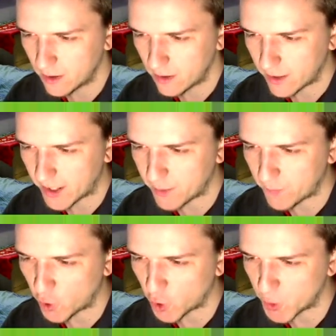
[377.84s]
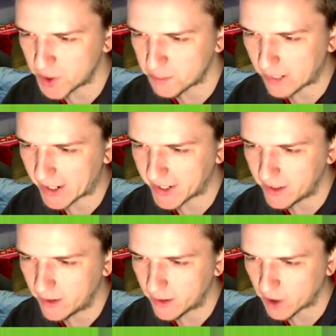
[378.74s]
Headed forward.
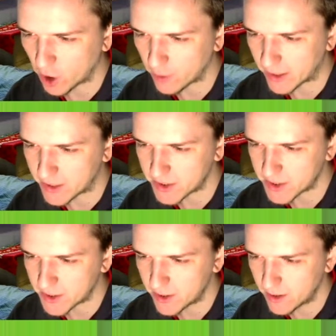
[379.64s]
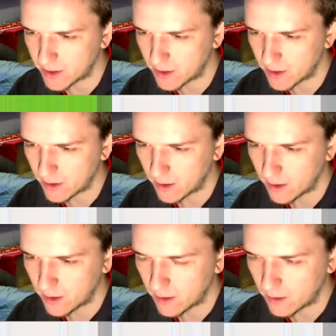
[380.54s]
Mali. Gomez.
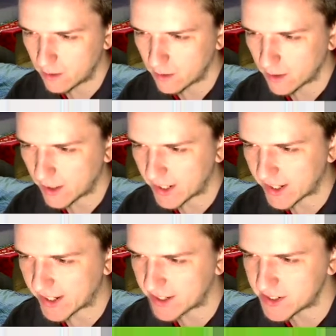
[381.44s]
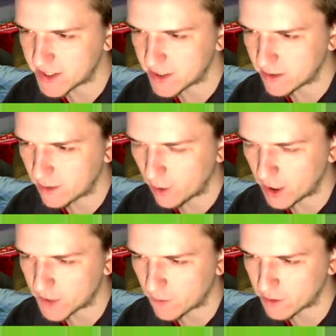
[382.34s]
Cleared. Only
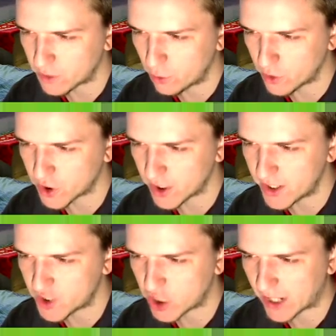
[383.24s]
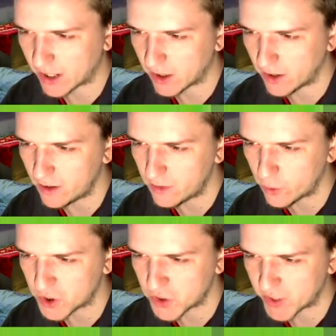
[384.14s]
as far as Korcha. Here's Chaglar.
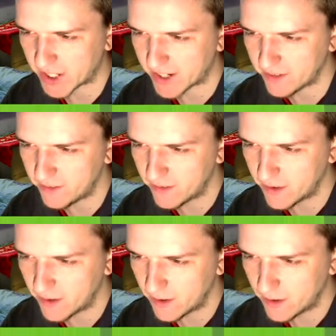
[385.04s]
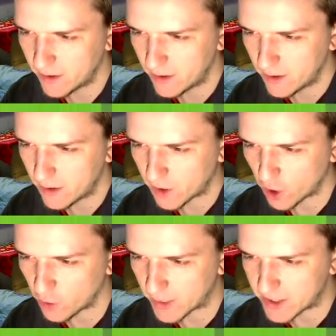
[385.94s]
Korcha again.
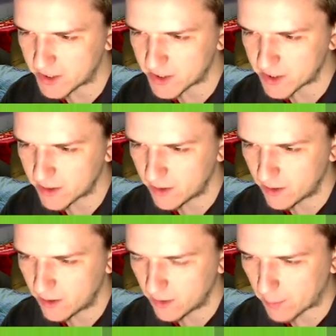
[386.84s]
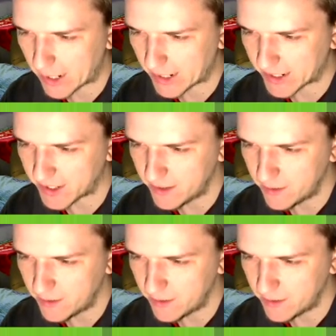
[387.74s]
Gomez. Mali.